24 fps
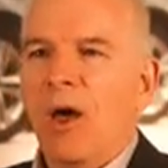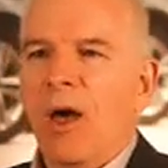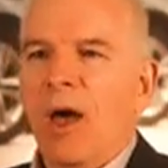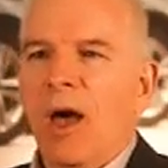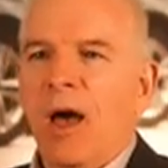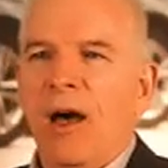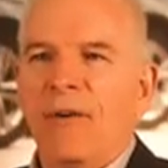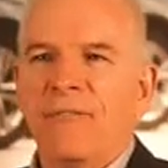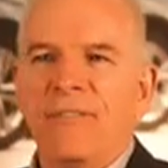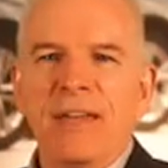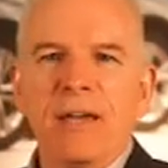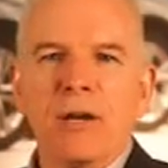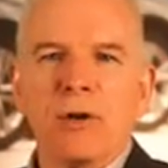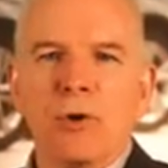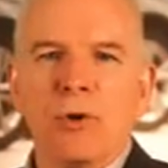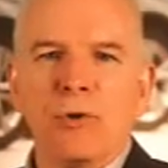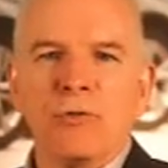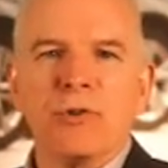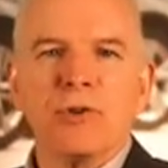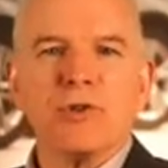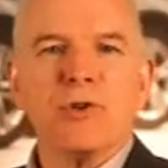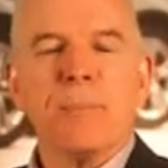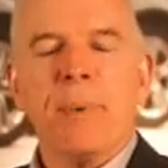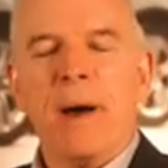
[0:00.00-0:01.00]

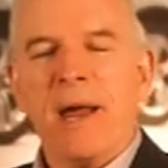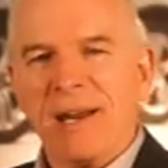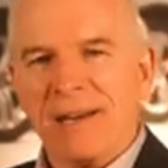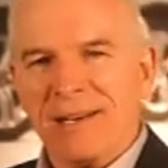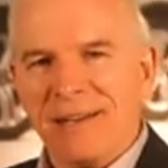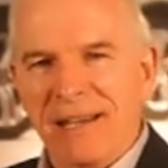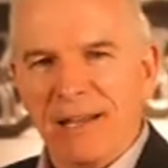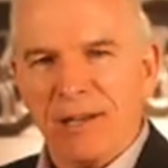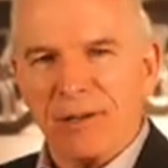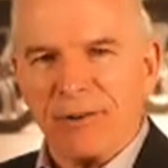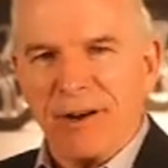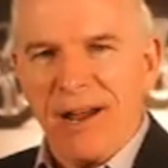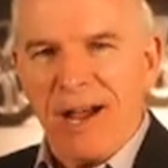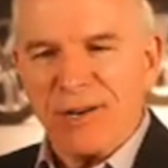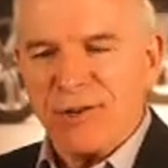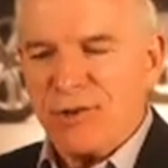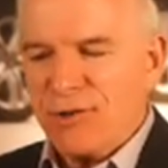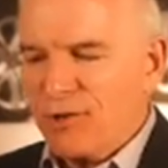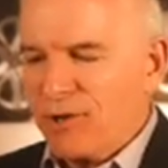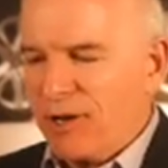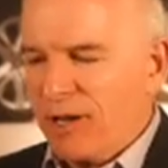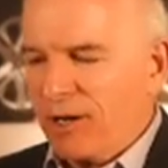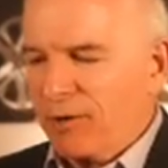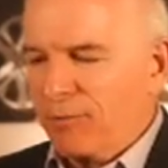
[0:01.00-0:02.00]
vehicles that you bought at dealer
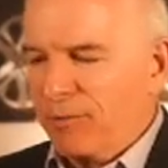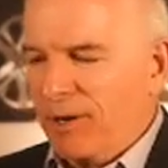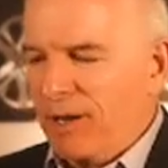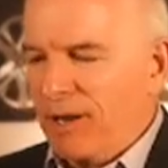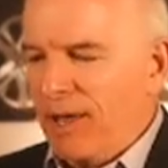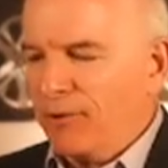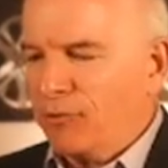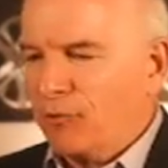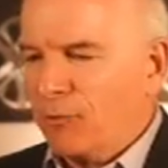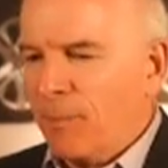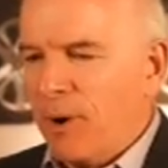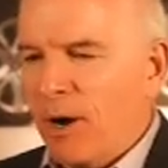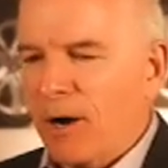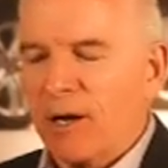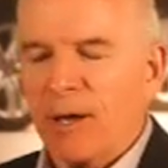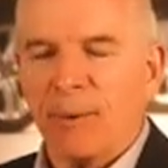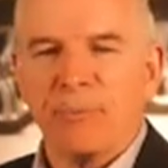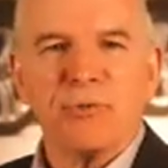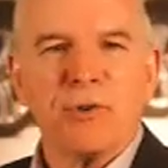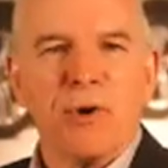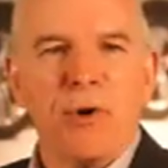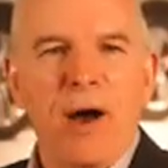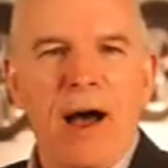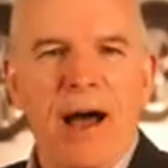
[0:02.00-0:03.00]
auctions, you're going to realize the
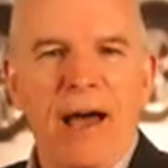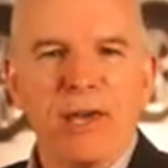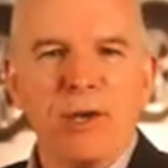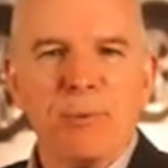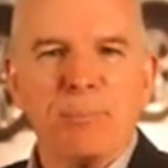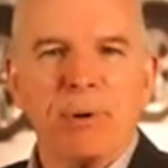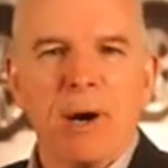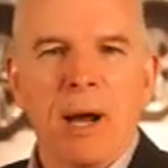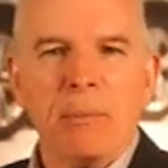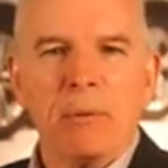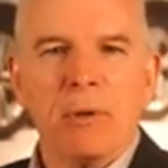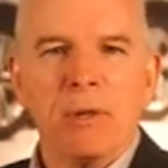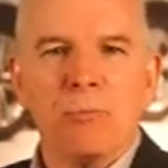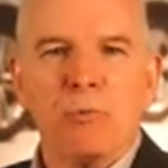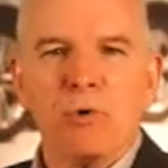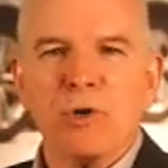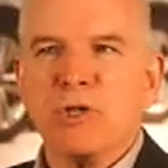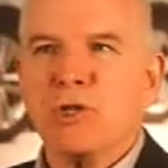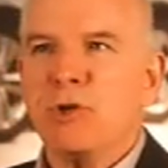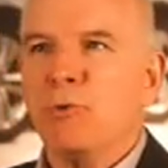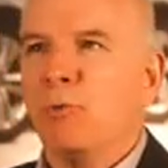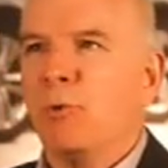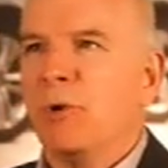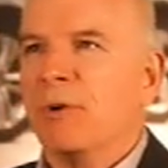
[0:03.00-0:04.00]
markup's so high, you probably
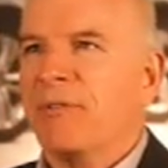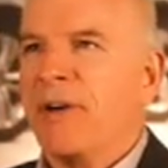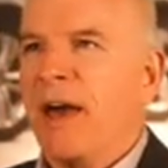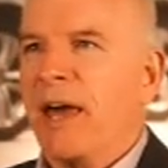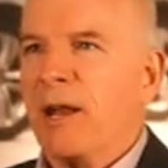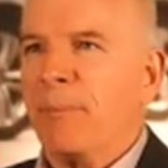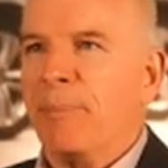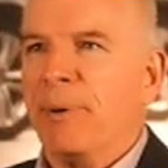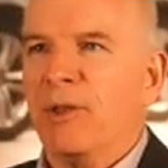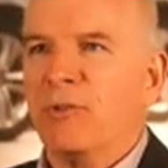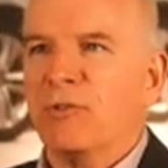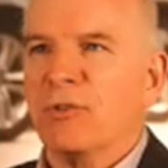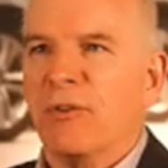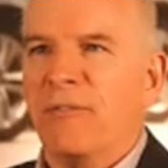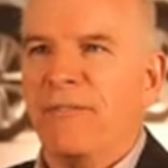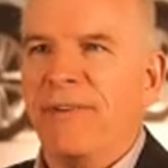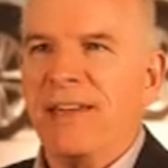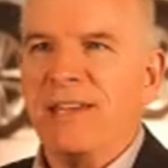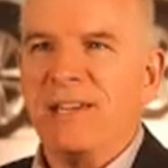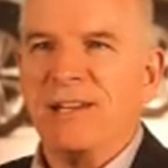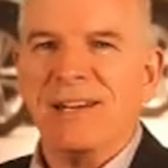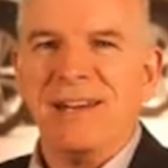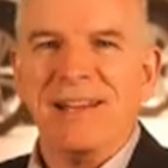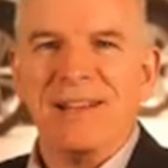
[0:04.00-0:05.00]
wish you would have gotten a
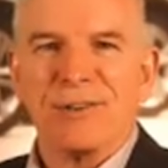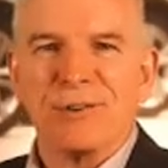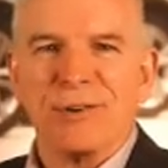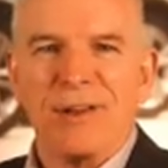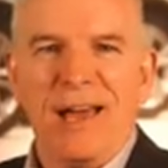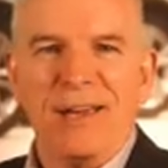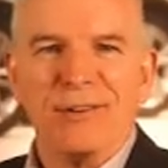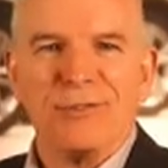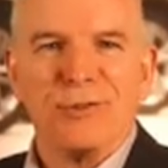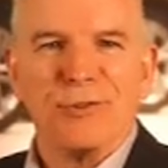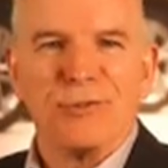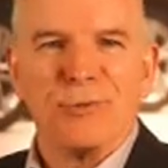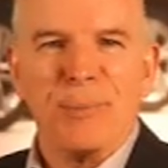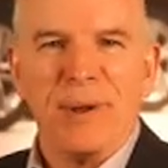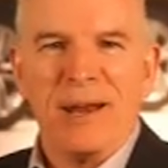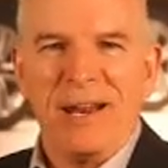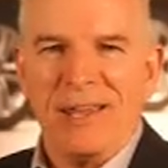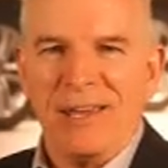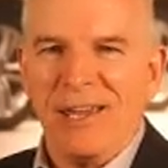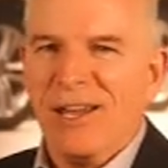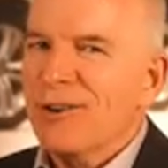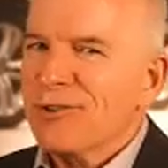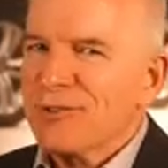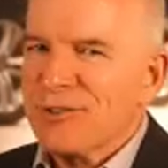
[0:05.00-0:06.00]
Pennsylvania dealer license
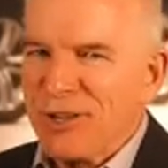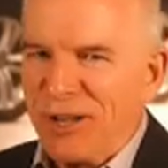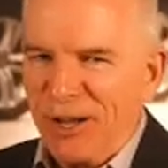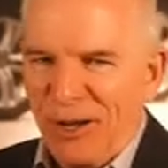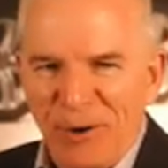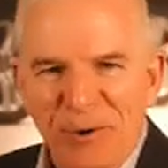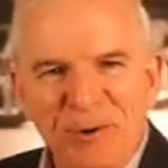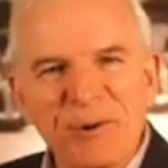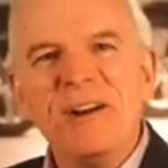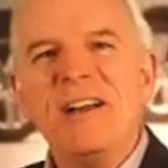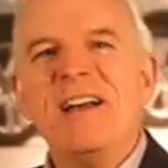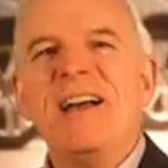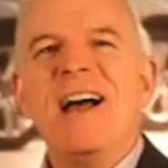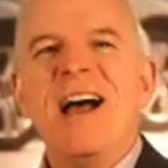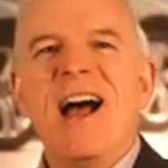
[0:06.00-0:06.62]
many years ago.